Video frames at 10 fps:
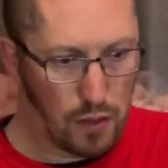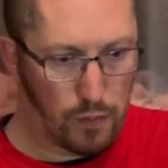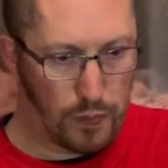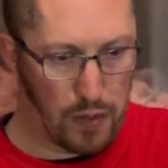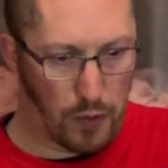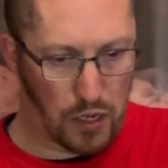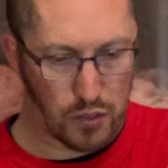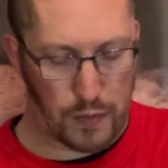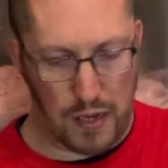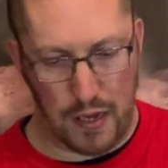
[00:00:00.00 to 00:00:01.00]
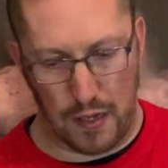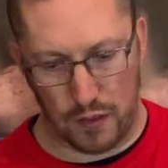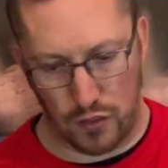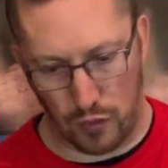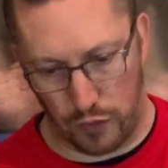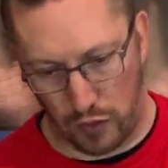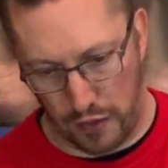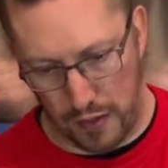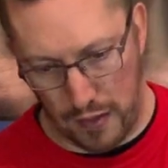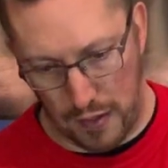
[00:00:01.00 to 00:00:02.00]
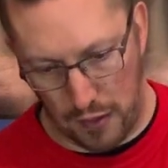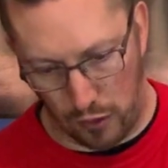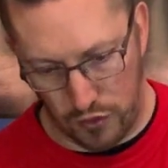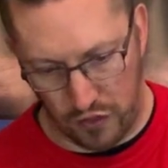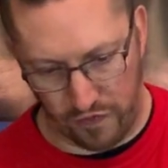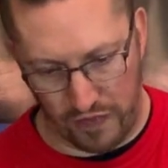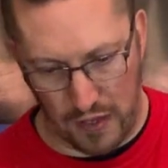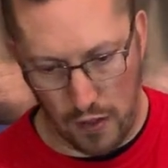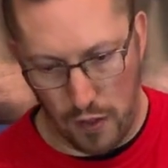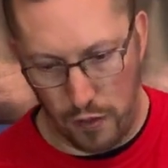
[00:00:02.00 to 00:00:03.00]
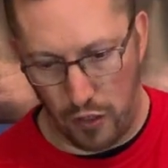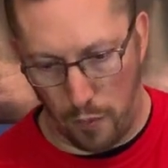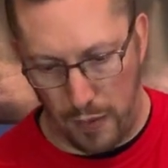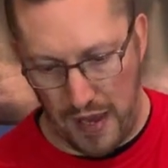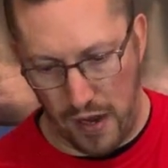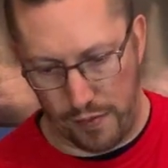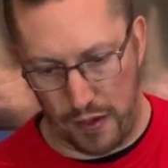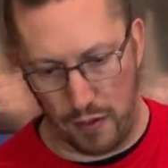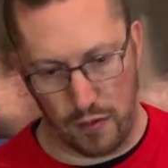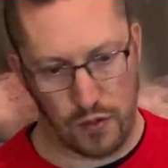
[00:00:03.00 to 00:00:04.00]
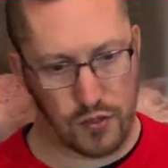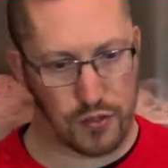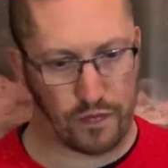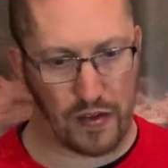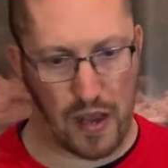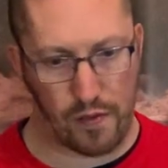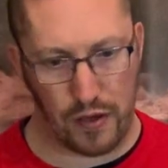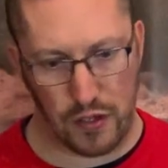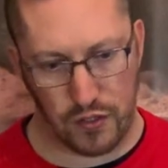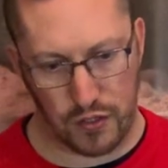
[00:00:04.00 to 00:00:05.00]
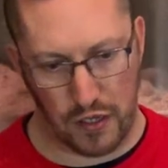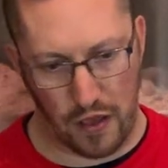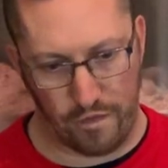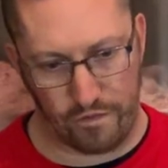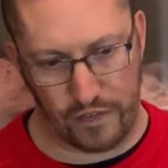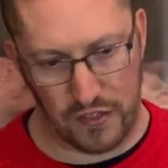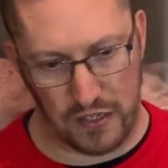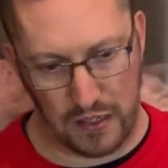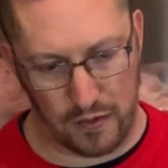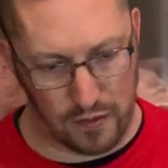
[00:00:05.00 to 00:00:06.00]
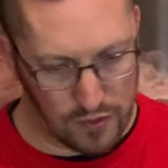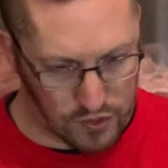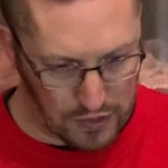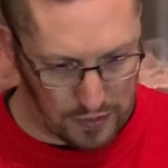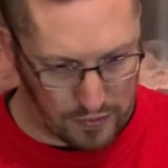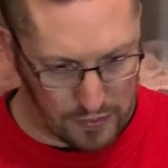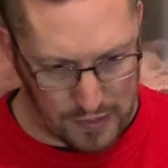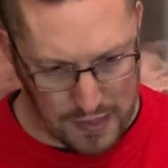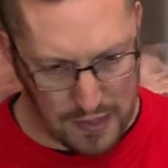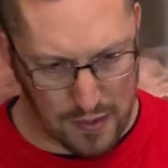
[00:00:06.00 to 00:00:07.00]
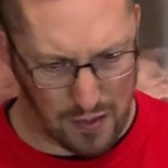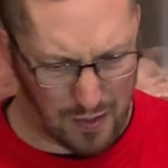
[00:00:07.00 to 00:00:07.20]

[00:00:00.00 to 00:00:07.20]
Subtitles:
B parts bag. So what you got in there? Lots of you got bearings, various fittings in there,